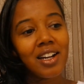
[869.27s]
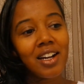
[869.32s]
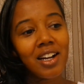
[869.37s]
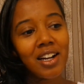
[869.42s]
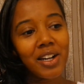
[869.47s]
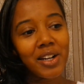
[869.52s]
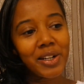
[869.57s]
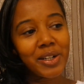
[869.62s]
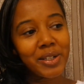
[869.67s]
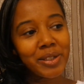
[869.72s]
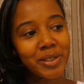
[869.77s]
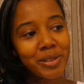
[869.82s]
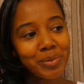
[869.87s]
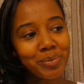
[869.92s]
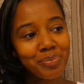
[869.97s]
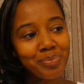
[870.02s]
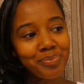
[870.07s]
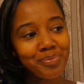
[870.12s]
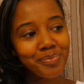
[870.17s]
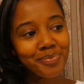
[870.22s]

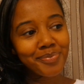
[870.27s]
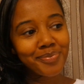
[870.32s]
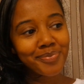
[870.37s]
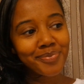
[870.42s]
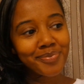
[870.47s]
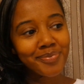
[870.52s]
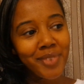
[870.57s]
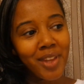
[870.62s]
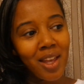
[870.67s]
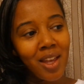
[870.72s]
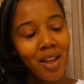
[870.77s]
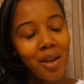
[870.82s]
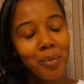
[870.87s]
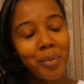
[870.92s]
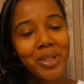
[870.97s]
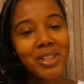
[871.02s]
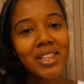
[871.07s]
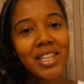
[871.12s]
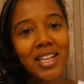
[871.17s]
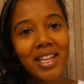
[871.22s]

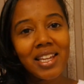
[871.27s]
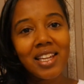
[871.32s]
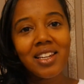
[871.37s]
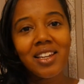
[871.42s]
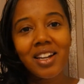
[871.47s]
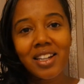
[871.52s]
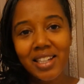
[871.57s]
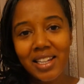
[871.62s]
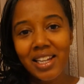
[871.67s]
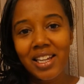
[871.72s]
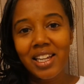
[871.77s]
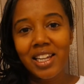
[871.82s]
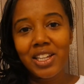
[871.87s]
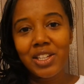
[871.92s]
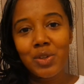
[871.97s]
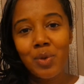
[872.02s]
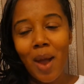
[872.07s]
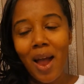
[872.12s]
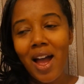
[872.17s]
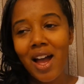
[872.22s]
But then
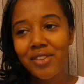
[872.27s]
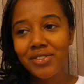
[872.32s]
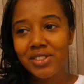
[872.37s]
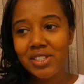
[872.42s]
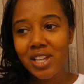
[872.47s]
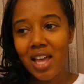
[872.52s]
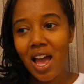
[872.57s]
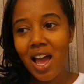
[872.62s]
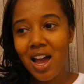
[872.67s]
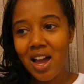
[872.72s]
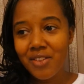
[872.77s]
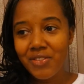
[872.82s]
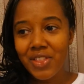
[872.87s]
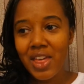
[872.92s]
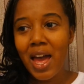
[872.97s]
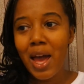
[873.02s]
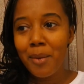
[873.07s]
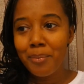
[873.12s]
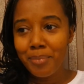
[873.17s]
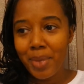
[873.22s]
again, you have to have
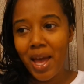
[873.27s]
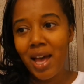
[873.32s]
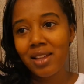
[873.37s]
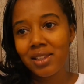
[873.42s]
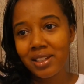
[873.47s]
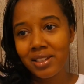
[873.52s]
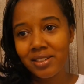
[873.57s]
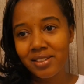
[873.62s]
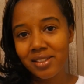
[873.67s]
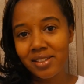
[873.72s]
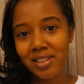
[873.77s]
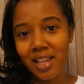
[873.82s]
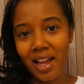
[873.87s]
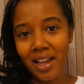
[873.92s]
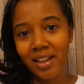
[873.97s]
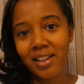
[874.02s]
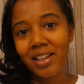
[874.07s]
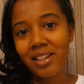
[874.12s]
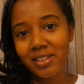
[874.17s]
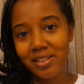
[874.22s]
that balance,
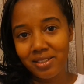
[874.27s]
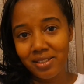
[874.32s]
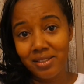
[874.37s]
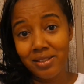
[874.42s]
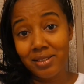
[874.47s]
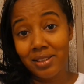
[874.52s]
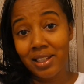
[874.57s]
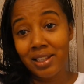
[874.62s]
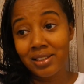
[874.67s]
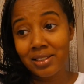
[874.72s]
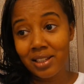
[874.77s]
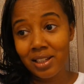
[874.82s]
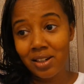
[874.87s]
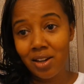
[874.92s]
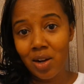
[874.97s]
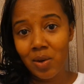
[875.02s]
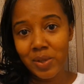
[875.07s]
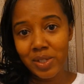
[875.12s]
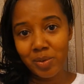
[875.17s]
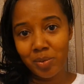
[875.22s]
like, things can
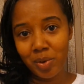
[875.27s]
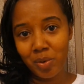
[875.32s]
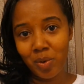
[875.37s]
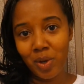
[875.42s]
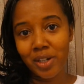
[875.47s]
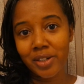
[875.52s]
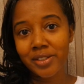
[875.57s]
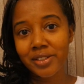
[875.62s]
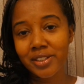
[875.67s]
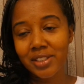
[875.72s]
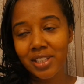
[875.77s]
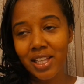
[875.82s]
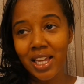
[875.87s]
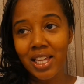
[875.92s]
always be worse.